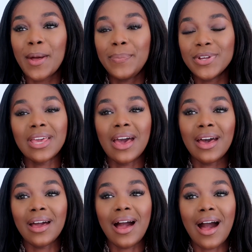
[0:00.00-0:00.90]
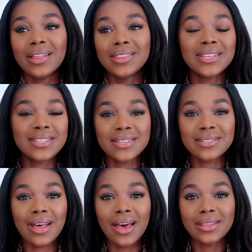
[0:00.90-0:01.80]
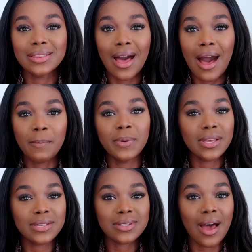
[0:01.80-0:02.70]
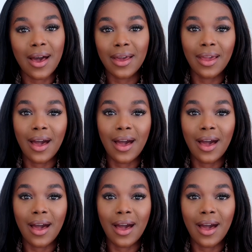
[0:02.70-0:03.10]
But yeah, this is like the happiest I